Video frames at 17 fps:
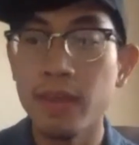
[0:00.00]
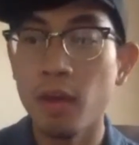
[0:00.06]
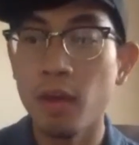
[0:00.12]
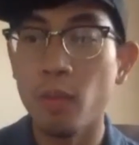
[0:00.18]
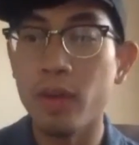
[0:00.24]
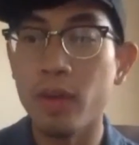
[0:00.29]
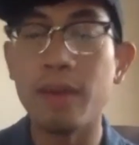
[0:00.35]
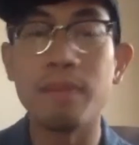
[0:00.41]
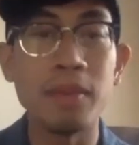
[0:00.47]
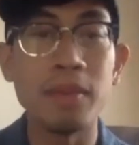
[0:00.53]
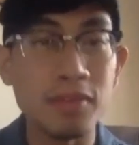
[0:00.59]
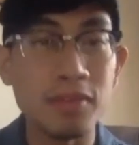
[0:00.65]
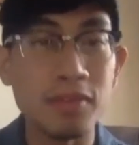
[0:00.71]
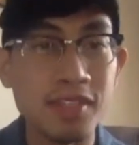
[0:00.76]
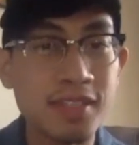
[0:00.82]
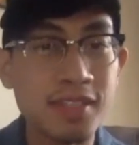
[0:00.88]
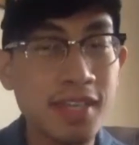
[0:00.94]
We have people
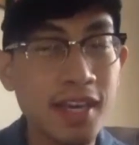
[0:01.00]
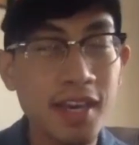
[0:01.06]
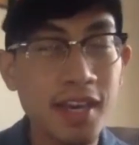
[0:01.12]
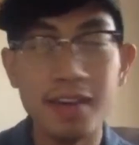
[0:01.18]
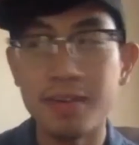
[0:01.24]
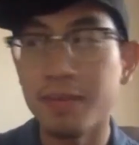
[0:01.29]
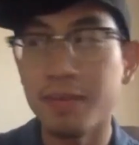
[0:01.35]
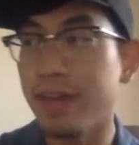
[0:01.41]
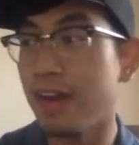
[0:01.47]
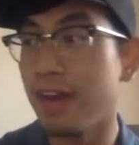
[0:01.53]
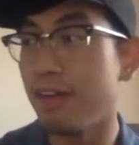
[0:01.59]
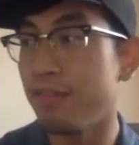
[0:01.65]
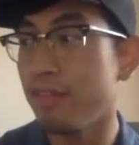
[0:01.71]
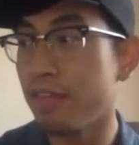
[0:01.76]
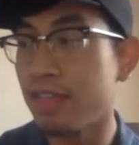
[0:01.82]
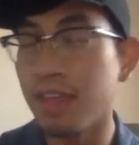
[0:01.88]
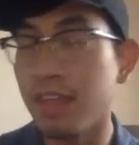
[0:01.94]
to see. We
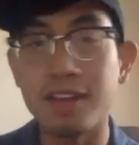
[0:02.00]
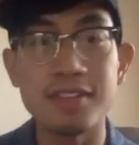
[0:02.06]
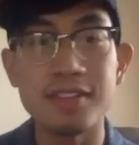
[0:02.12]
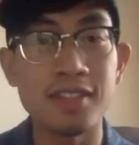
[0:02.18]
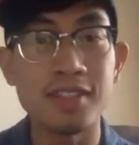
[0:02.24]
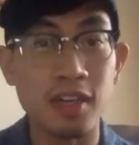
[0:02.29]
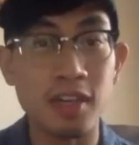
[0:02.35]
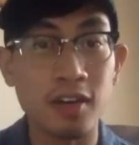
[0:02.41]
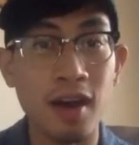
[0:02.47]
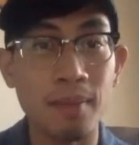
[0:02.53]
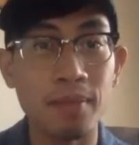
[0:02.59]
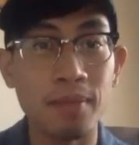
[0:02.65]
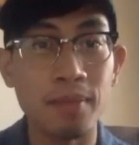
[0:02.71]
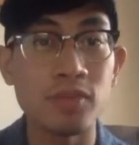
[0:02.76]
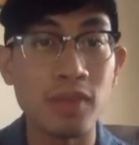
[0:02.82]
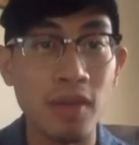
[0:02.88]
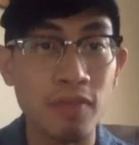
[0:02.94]
have things to
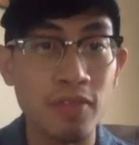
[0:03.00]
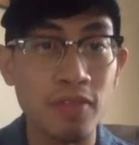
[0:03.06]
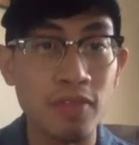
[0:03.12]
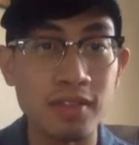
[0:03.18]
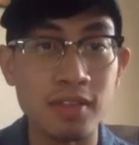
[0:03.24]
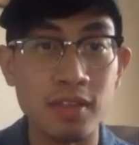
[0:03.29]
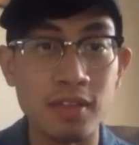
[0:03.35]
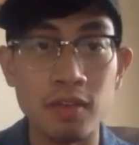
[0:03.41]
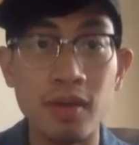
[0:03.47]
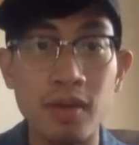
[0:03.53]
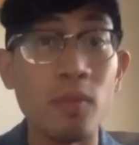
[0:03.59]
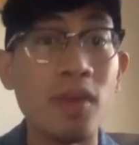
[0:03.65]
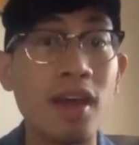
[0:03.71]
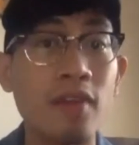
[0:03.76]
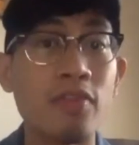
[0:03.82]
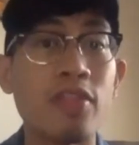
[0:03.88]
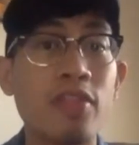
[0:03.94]
accomplish. We have things to do, and
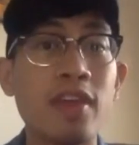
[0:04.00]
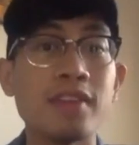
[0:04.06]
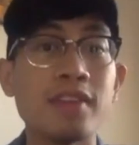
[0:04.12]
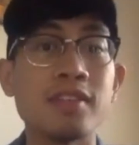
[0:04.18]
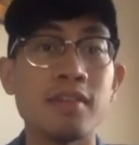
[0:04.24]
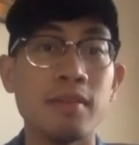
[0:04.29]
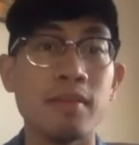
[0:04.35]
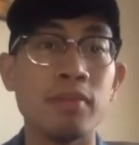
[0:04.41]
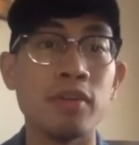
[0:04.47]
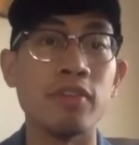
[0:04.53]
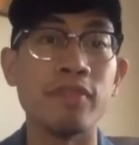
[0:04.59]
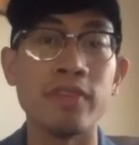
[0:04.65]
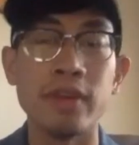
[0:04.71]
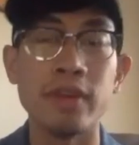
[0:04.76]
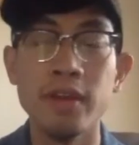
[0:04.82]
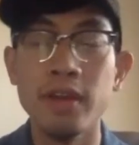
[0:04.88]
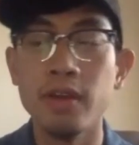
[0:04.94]
we have things to improve,
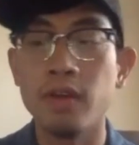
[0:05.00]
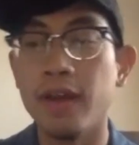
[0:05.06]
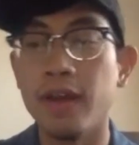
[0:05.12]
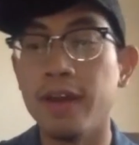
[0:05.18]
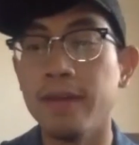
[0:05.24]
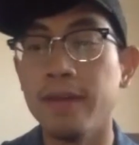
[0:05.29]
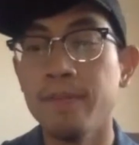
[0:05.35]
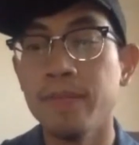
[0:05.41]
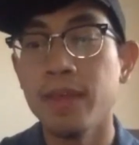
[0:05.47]
right?